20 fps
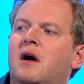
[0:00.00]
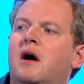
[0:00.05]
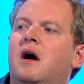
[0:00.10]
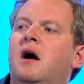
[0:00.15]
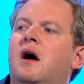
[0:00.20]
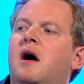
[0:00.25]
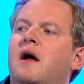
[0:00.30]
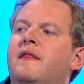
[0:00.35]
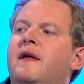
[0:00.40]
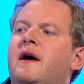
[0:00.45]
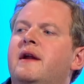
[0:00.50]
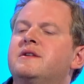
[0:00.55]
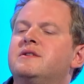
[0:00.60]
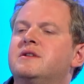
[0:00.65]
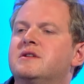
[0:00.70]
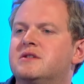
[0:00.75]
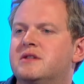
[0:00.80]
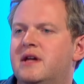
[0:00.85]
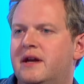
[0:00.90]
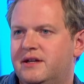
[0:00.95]
uh, that is
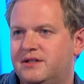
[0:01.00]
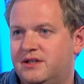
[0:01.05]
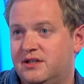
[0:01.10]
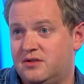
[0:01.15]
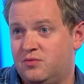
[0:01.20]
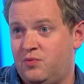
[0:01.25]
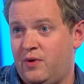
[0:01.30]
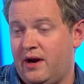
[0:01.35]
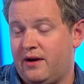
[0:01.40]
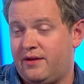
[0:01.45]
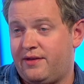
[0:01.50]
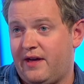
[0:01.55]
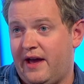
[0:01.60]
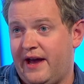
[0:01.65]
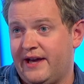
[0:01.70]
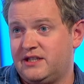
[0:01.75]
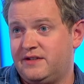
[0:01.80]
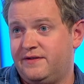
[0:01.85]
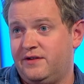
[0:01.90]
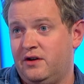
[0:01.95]
its that is its width,
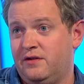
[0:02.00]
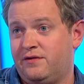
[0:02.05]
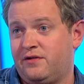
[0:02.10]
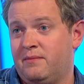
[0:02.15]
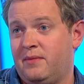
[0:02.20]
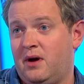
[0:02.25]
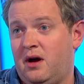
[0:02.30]
as viewed from